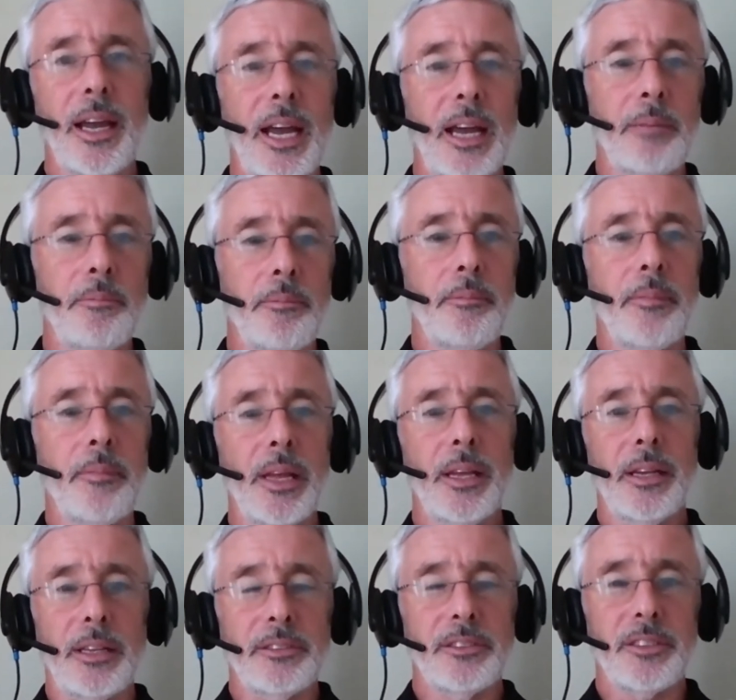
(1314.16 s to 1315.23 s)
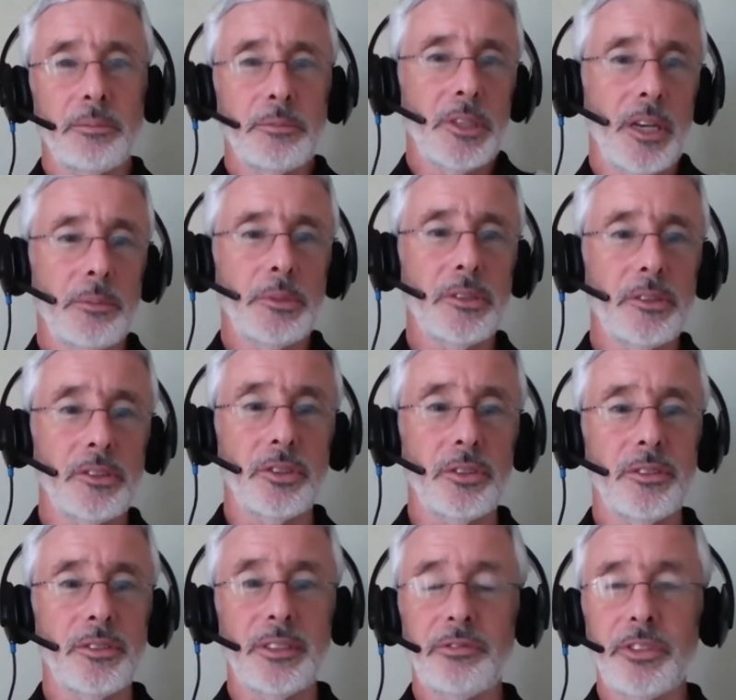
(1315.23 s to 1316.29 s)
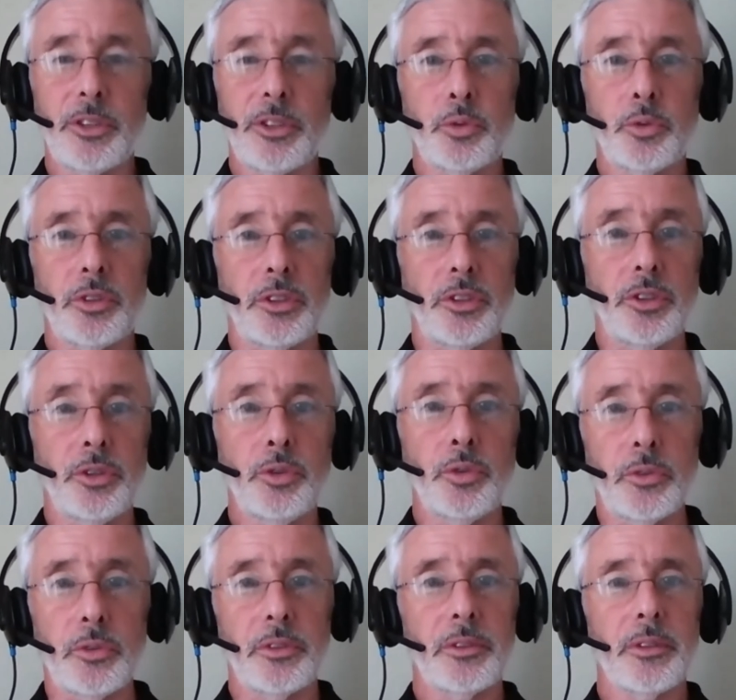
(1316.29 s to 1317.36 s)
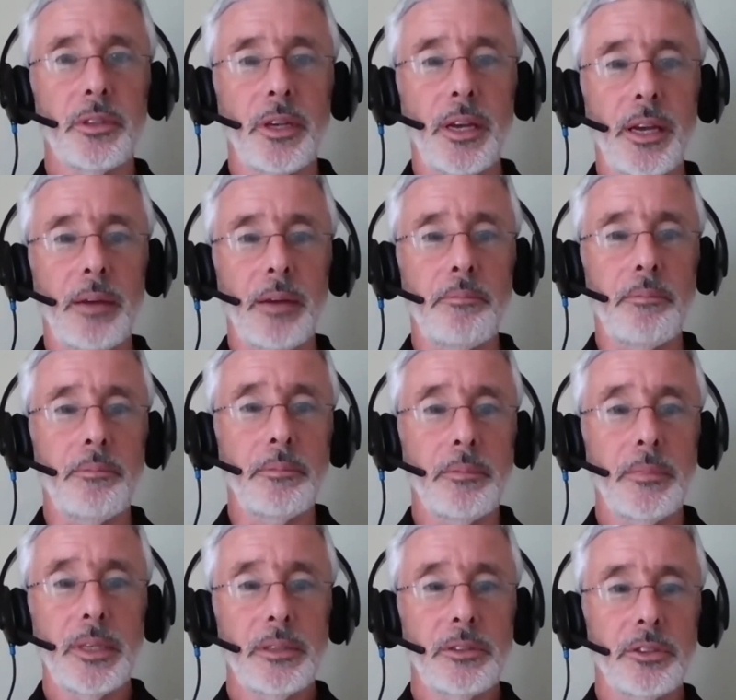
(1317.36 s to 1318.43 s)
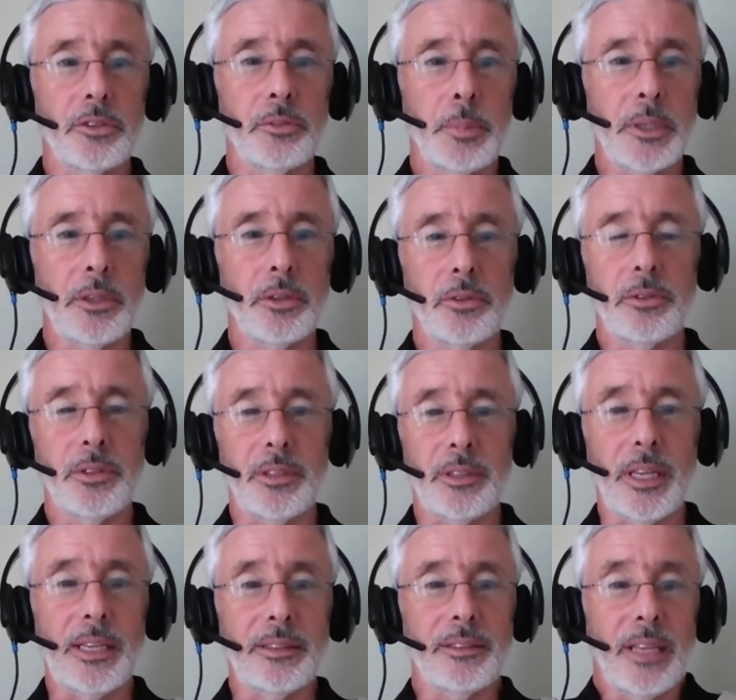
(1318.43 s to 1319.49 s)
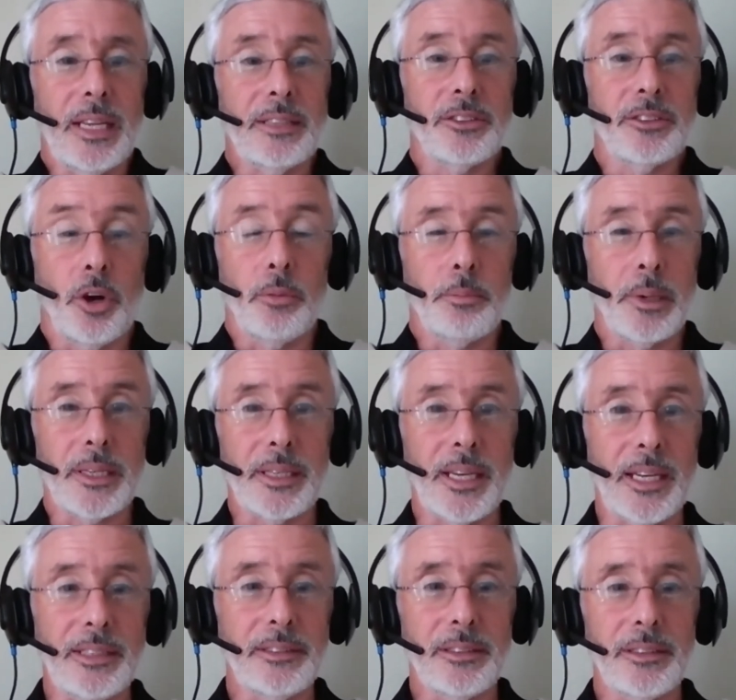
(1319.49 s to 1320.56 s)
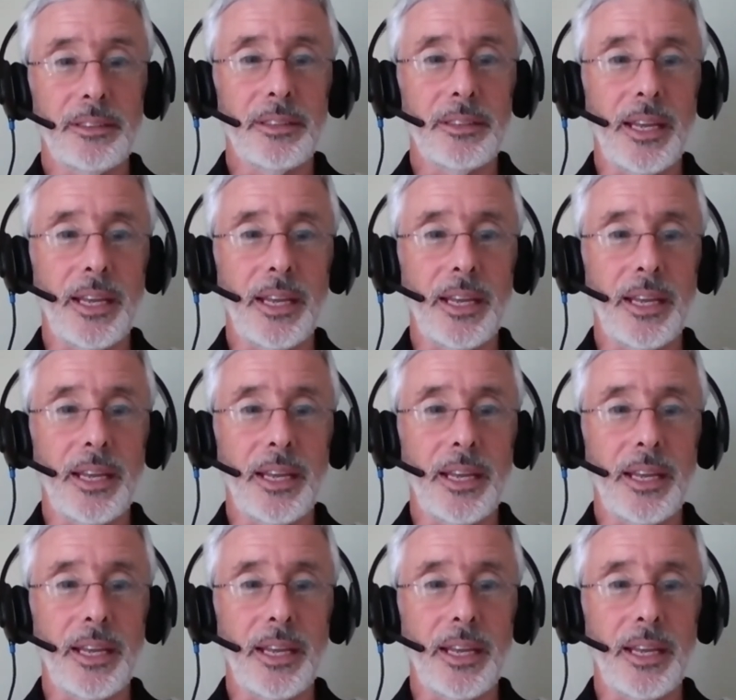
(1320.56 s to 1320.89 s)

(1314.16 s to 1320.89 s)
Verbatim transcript: Um, and sometimes it's just difficult to use um, just because it, it's complicated